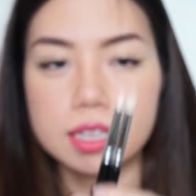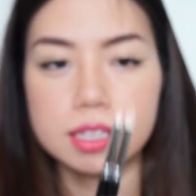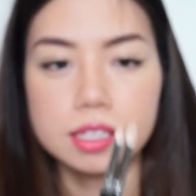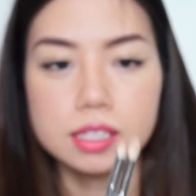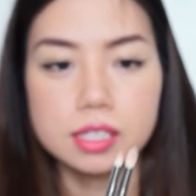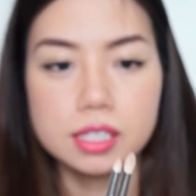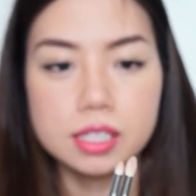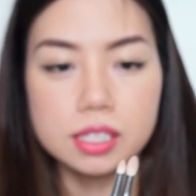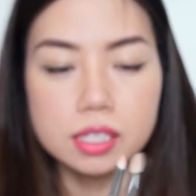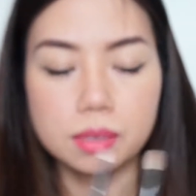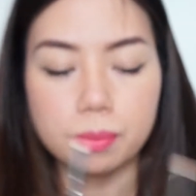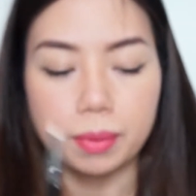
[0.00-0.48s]

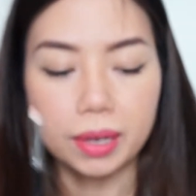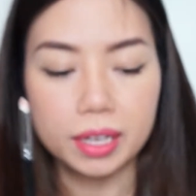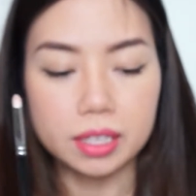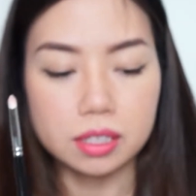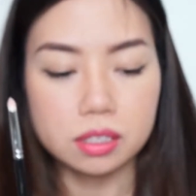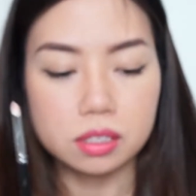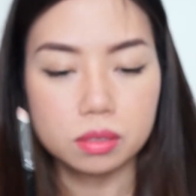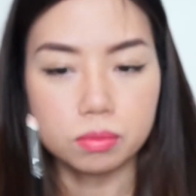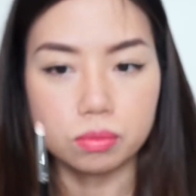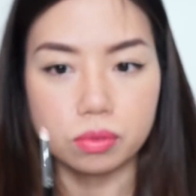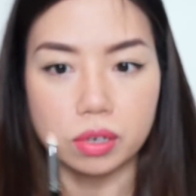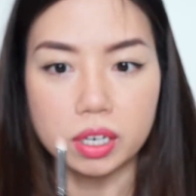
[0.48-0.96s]
This is a
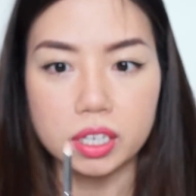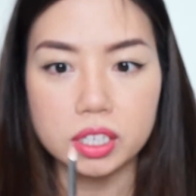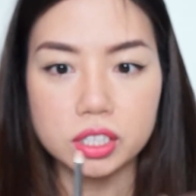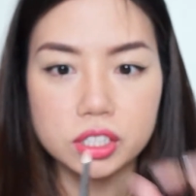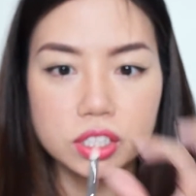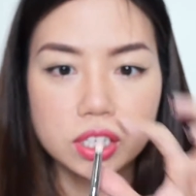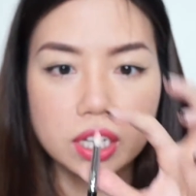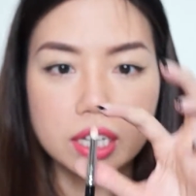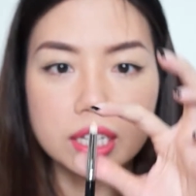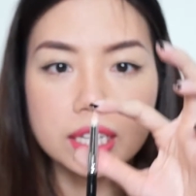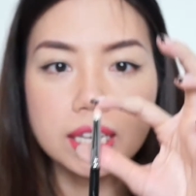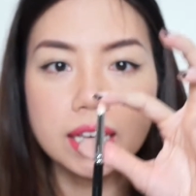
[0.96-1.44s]
pencil
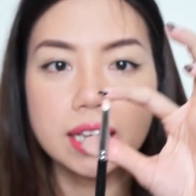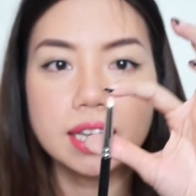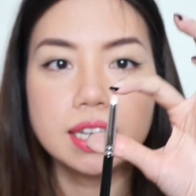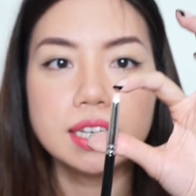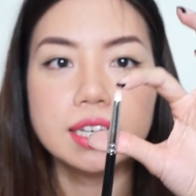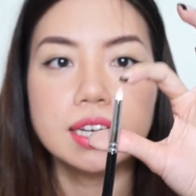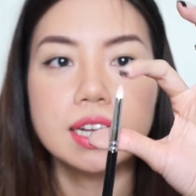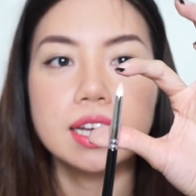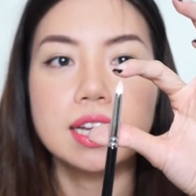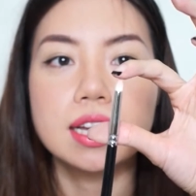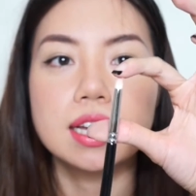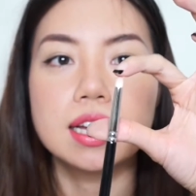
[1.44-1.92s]
brush
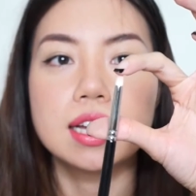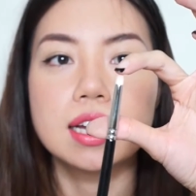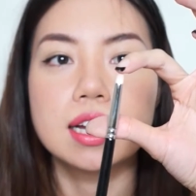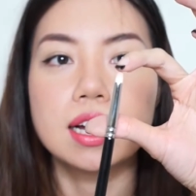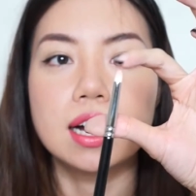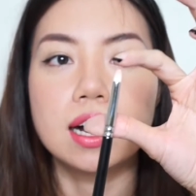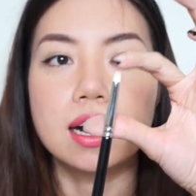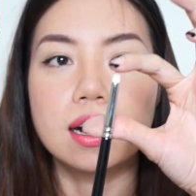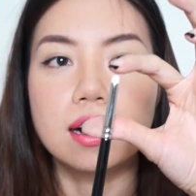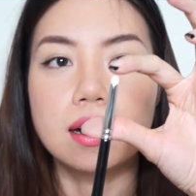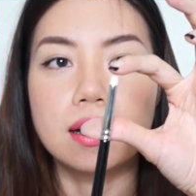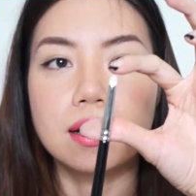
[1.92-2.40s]
again.
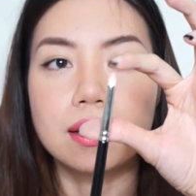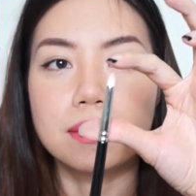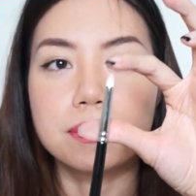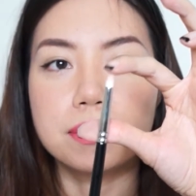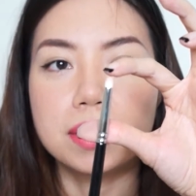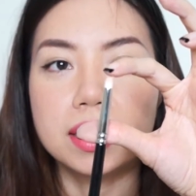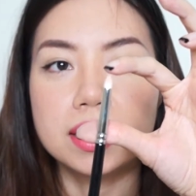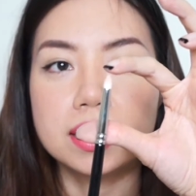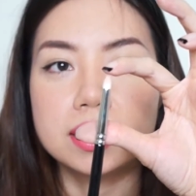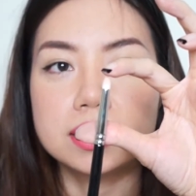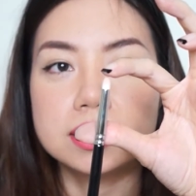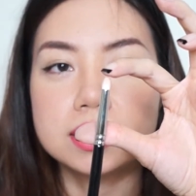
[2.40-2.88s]

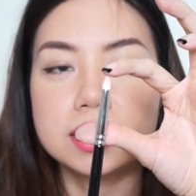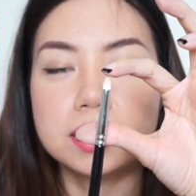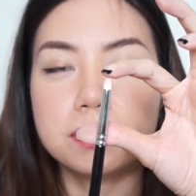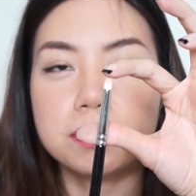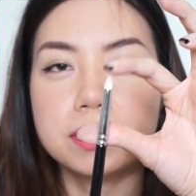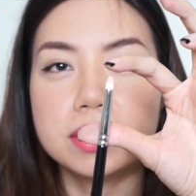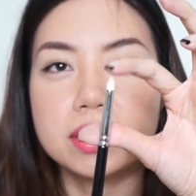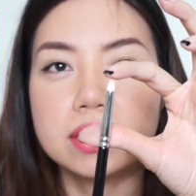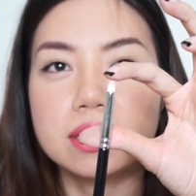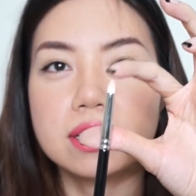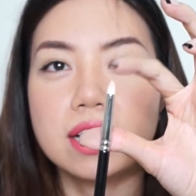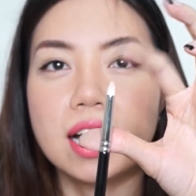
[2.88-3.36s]
At the tip
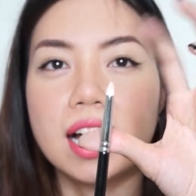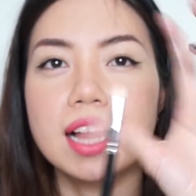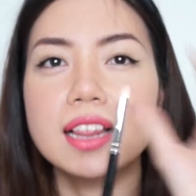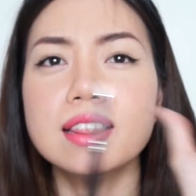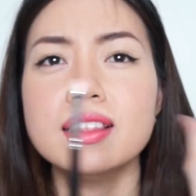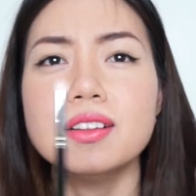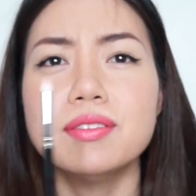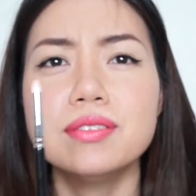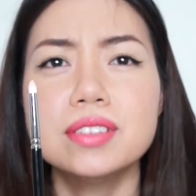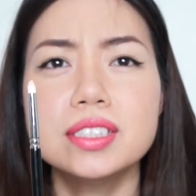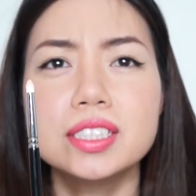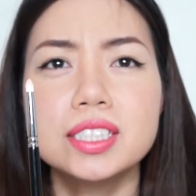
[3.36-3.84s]
here, I
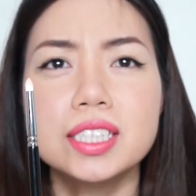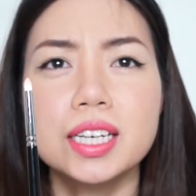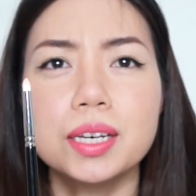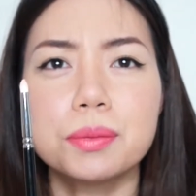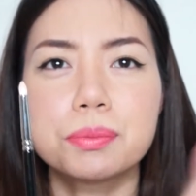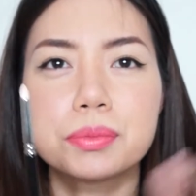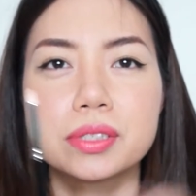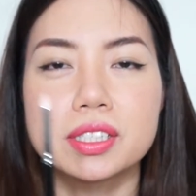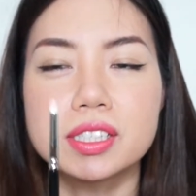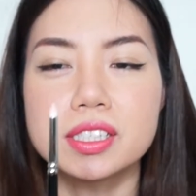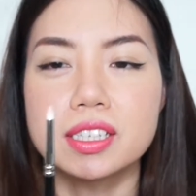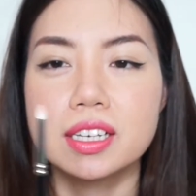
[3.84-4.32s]
love the
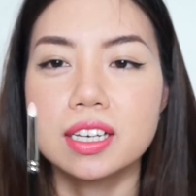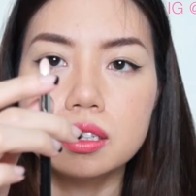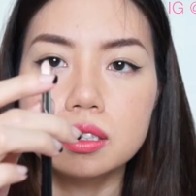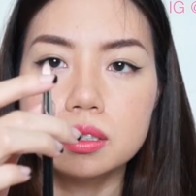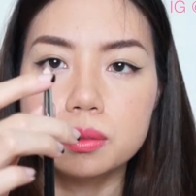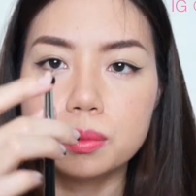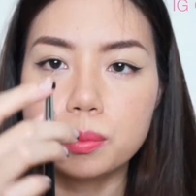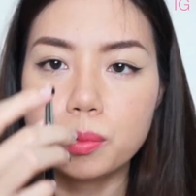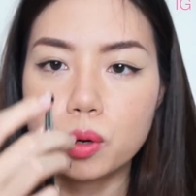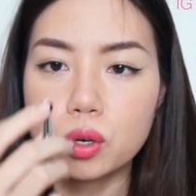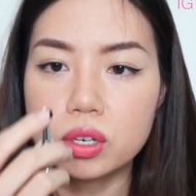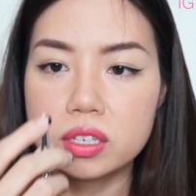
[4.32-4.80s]
tips, a
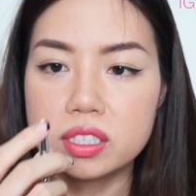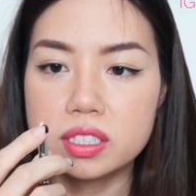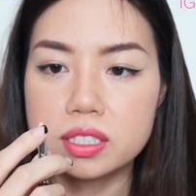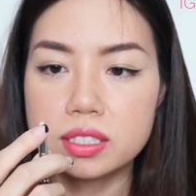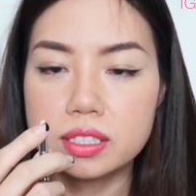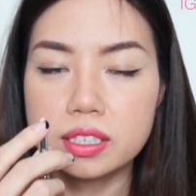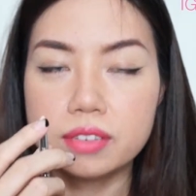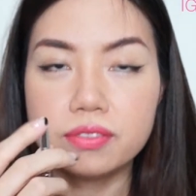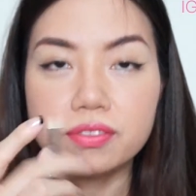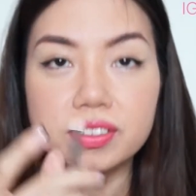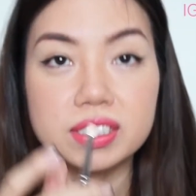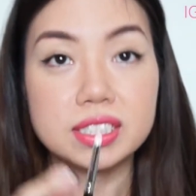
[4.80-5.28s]
little more
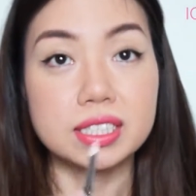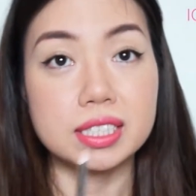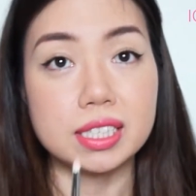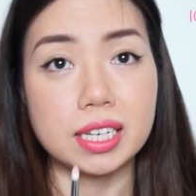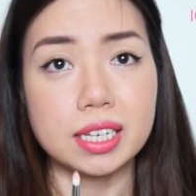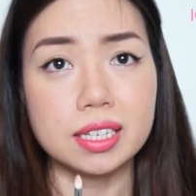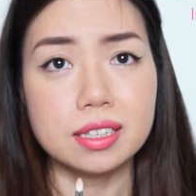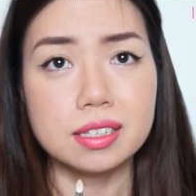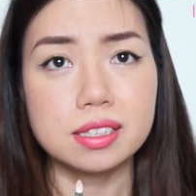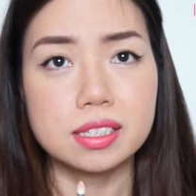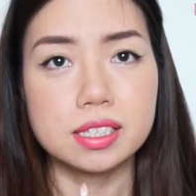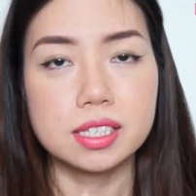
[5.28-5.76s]
stiff and
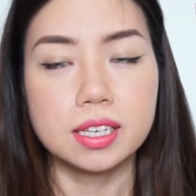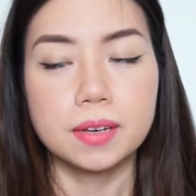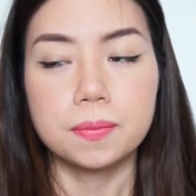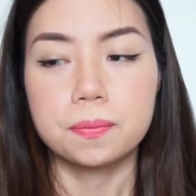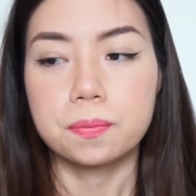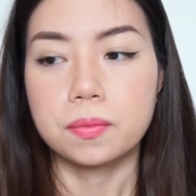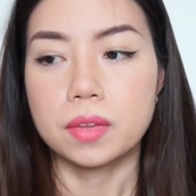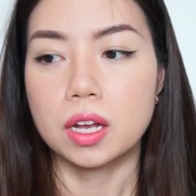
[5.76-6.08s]
dense.